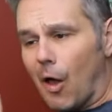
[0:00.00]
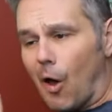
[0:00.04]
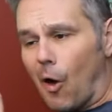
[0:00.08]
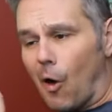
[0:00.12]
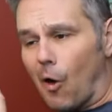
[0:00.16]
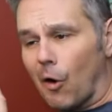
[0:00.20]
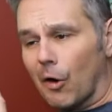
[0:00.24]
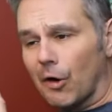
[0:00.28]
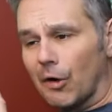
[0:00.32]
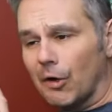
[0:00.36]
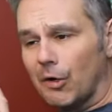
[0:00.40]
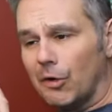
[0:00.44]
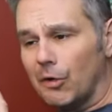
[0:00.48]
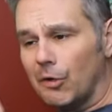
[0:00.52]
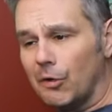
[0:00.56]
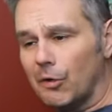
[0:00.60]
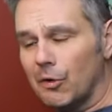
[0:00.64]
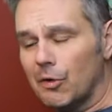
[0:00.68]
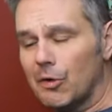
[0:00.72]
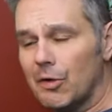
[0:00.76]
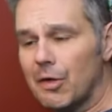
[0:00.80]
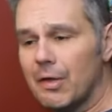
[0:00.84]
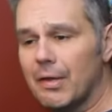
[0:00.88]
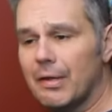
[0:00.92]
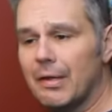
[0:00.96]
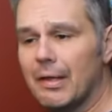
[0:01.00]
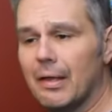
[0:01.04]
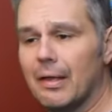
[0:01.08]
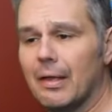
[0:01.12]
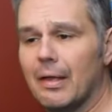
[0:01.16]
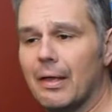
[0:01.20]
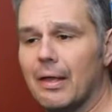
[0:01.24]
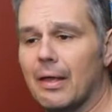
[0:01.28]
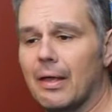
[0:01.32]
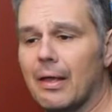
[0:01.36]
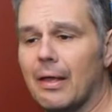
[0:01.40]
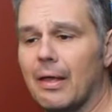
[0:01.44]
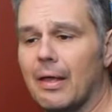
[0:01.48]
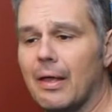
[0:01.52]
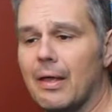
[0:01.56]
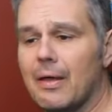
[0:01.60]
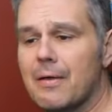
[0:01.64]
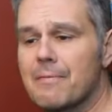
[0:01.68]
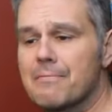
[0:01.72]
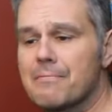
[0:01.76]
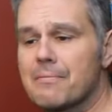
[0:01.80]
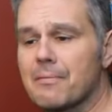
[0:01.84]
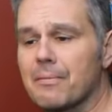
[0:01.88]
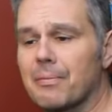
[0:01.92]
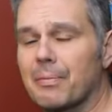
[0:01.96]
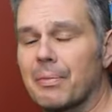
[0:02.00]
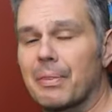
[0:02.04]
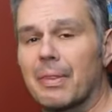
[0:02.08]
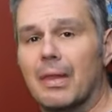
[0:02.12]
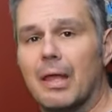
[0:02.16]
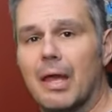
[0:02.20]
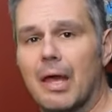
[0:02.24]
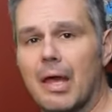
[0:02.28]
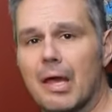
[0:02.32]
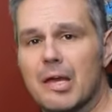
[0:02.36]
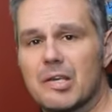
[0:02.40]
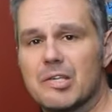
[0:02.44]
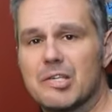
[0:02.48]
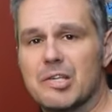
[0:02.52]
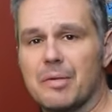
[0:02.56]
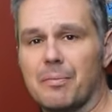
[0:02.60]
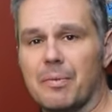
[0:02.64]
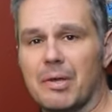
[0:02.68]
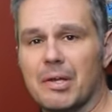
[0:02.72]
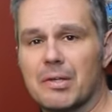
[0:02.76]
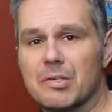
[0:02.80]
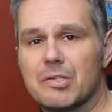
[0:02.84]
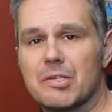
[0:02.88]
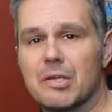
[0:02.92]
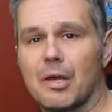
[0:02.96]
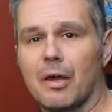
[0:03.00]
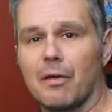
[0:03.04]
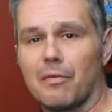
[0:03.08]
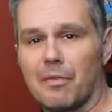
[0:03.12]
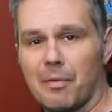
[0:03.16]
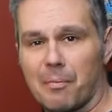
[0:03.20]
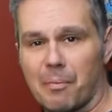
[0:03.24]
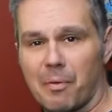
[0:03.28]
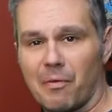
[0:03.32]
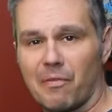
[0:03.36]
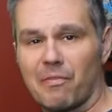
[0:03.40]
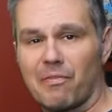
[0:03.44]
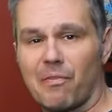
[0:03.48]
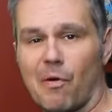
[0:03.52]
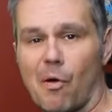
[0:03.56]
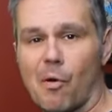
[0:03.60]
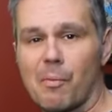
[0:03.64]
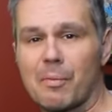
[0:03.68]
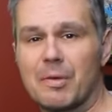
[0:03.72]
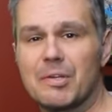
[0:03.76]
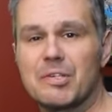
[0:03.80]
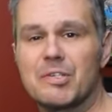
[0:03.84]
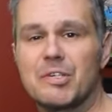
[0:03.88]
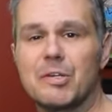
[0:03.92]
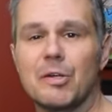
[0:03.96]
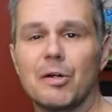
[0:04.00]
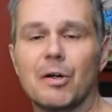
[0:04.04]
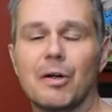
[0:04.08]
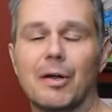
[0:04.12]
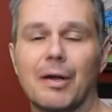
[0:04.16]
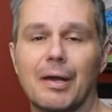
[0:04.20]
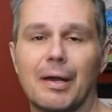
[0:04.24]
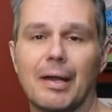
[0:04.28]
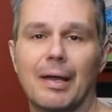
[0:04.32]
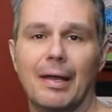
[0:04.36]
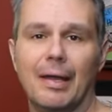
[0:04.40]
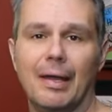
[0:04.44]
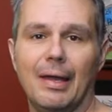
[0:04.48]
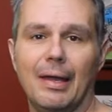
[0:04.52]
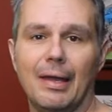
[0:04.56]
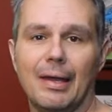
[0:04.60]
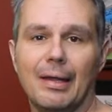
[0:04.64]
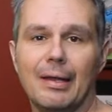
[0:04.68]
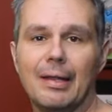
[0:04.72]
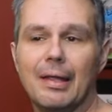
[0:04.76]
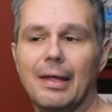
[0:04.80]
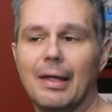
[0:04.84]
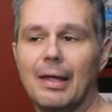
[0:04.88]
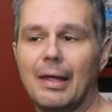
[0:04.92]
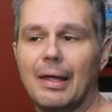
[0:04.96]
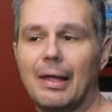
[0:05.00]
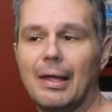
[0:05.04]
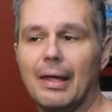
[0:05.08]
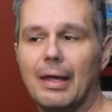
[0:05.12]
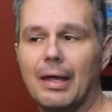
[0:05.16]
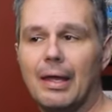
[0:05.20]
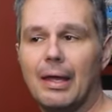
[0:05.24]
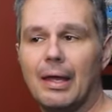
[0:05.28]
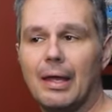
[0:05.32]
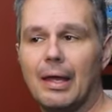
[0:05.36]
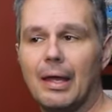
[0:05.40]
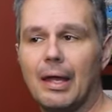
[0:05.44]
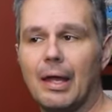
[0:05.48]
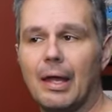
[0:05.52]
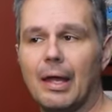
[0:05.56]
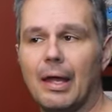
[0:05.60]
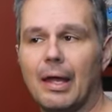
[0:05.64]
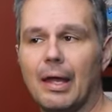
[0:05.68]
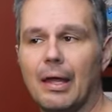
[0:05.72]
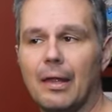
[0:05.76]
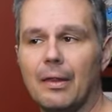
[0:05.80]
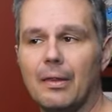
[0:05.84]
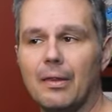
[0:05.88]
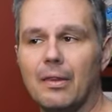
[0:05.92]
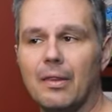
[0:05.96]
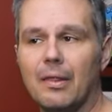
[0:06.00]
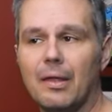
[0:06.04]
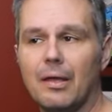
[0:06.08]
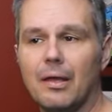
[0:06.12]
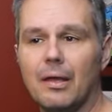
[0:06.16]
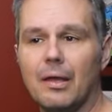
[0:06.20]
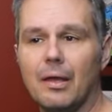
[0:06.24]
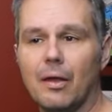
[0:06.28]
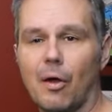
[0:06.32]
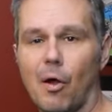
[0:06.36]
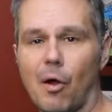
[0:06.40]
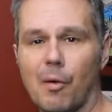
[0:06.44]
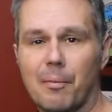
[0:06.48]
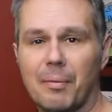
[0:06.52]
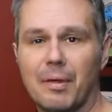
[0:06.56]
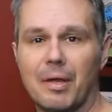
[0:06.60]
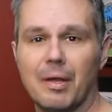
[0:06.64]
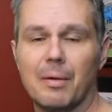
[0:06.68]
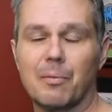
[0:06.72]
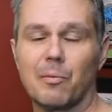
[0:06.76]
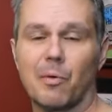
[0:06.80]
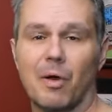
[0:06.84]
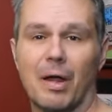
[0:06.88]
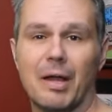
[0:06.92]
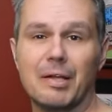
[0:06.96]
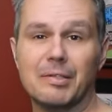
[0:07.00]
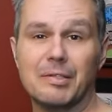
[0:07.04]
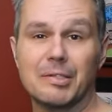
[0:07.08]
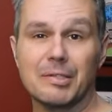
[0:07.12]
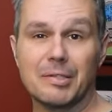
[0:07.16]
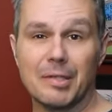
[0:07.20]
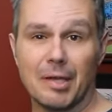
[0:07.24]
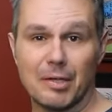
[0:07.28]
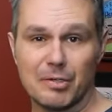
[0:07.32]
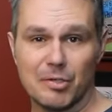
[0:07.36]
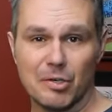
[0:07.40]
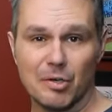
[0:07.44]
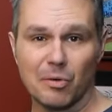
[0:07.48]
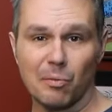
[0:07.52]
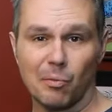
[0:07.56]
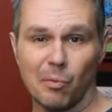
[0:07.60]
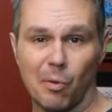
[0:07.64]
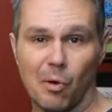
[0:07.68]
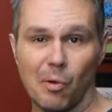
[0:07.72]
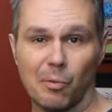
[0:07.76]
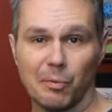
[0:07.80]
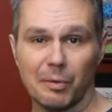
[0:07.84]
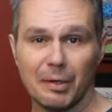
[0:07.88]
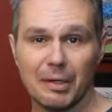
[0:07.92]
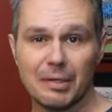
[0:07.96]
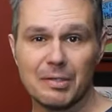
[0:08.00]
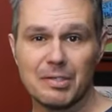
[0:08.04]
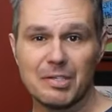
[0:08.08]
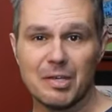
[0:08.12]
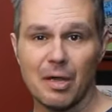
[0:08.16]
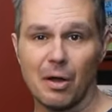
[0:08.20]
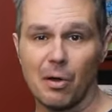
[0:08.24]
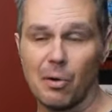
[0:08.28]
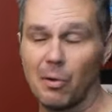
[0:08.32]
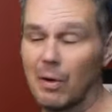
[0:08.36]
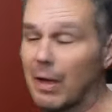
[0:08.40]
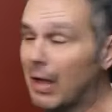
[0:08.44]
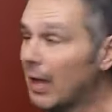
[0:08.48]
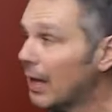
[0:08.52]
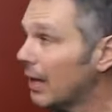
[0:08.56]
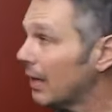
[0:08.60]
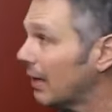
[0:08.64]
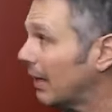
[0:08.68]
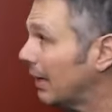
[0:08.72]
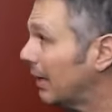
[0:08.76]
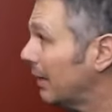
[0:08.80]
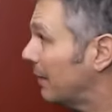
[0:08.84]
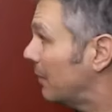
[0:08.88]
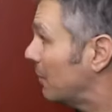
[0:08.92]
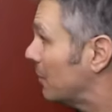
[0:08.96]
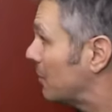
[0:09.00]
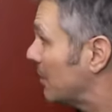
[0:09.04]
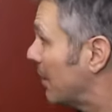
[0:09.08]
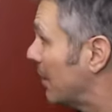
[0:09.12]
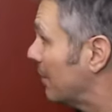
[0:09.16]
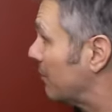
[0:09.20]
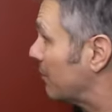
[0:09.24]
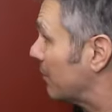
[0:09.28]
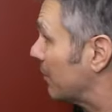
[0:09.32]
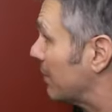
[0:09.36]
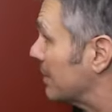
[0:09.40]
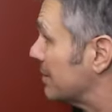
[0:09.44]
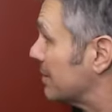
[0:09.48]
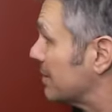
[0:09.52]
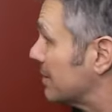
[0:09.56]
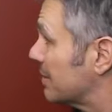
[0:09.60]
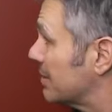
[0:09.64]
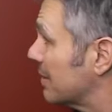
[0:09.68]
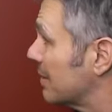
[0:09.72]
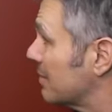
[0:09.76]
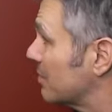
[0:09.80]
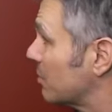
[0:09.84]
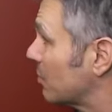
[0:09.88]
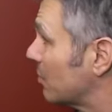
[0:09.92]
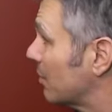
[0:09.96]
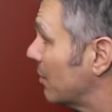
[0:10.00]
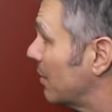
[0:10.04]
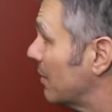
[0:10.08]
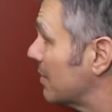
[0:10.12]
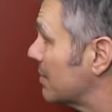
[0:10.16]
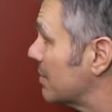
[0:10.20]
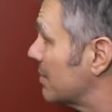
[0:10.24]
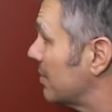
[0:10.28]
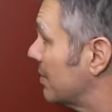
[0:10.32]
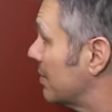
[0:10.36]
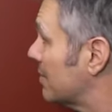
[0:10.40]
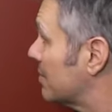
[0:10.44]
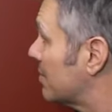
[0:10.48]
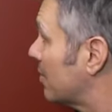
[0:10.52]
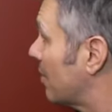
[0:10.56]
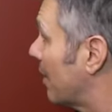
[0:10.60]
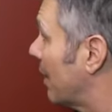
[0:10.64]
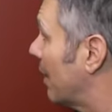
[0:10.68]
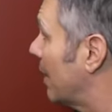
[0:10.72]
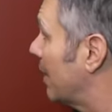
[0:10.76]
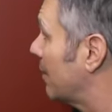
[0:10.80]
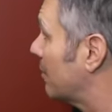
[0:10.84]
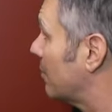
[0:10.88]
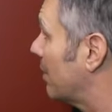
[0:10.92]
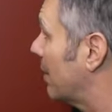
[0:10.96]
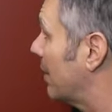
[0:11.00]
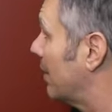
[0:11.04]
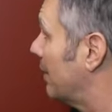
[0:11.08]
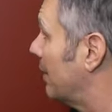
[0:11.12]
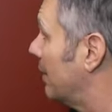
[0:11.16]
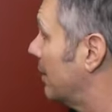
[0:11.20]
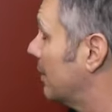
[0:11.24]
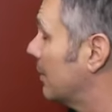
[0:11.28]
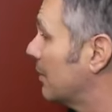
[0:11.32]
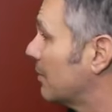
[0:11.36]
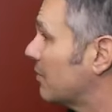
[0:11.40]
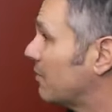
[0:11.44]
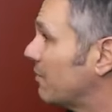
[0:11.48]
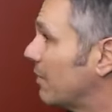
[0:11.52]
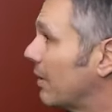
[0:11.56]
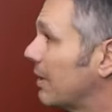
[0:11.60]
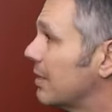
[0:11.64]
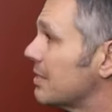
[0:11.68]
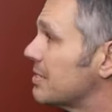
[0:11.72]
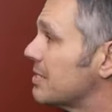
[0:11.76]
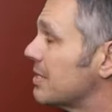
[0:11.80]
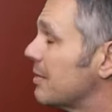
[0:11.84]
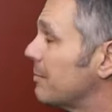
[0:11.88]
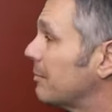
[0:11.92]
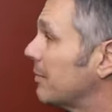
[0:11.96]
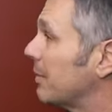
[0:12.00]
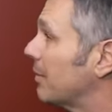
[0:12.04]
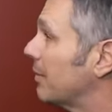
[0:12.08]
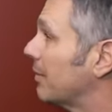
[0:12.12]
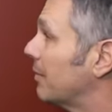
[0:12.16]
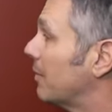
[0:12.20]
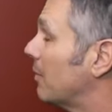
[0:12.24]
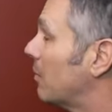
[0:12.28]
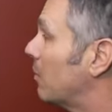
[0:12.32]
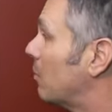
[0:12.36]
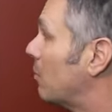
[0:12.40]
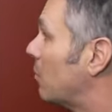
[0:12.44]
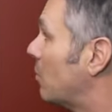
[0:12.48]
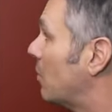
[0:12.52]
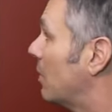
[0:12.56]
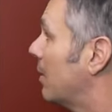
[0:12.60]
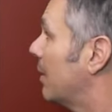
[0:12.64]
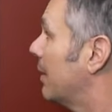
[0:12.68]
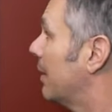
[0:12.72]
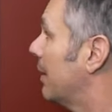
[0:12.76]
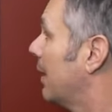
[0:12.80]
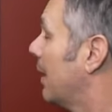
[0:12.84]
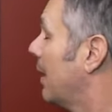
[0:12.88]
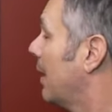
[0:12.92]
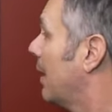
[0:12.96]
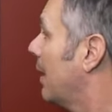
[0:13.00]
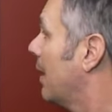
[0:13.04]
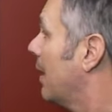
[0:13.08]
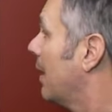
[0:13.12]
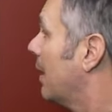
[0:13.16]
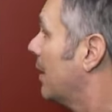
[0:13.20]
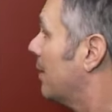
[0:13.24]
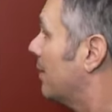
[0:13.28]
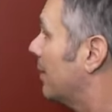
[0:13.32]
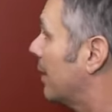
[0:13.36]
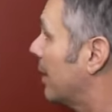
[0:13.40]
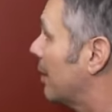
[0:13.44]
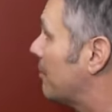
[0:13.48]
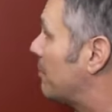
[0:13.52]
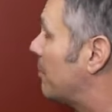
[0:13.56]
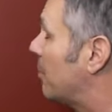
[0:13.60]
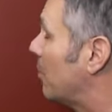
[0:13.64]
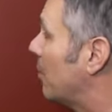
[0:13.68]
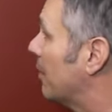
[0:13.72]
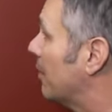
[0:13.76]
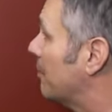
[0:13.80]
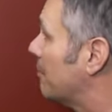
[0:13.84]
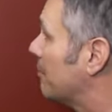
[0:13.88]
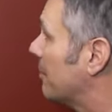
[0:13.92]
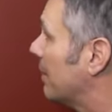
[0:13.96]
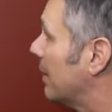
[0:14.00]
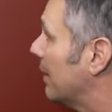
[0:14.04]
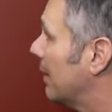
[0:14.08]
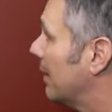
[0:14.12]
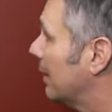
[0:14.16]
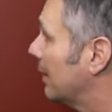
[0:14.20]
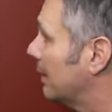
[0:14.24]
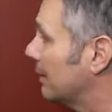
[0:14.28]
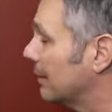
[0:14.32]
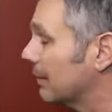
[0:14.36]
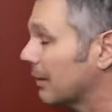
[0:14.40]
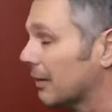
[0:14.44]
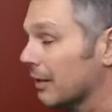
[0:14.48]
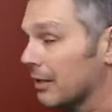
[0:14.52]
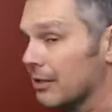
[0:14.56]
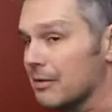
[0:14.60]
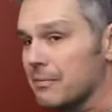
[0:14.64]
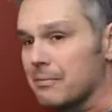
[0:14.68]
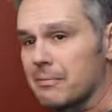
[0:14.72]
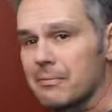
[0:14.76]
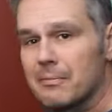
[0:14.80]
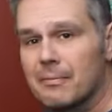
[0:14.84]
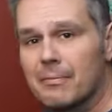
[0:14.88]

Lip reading: are good estimates of the performance you're going to get in the RPM ranges that you're wanting it. So like you take for instance this grind right here is very similar to the one that I put in my